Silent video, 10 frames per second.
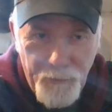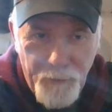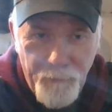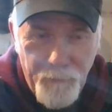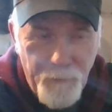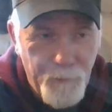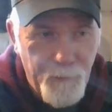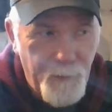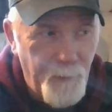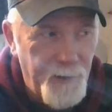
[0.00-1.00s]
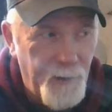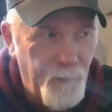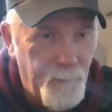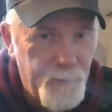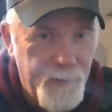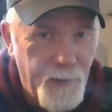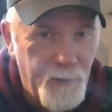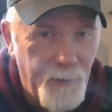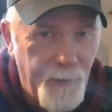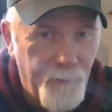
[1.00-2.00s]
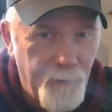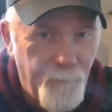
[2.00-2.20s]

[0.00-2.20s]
it. There we go. It's getting louder.